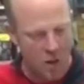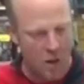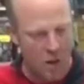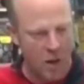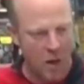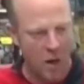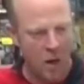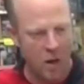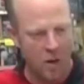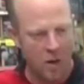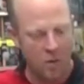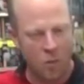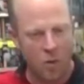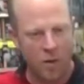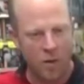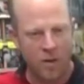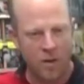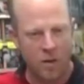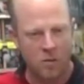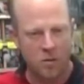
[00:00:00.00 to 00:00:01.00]
and
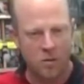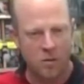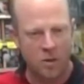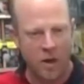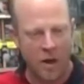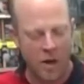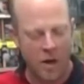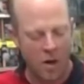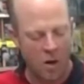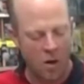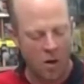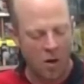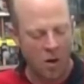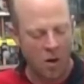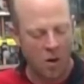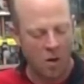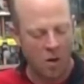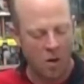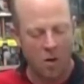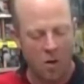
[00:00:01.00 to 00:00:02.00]
with us today
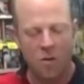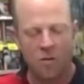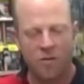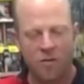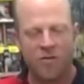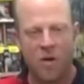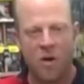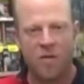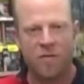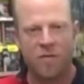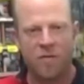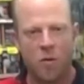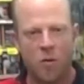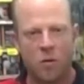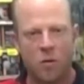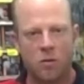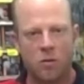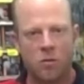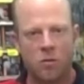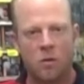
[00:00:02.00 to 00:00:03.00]
are all of the fine
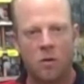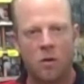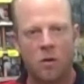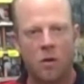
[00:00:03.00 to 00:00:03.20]
folks